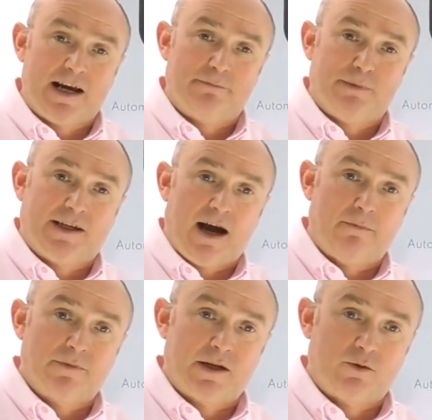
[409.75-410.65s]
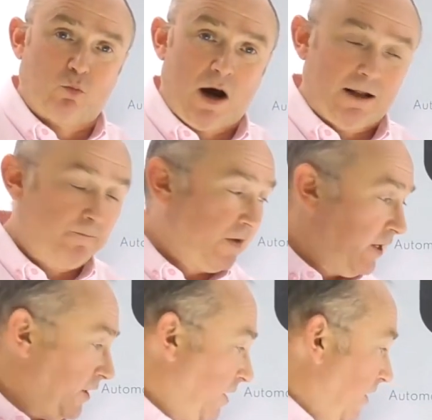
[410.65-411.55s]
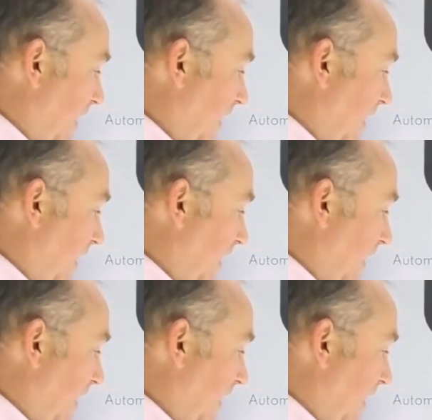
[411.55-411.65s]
it becomes as well. So the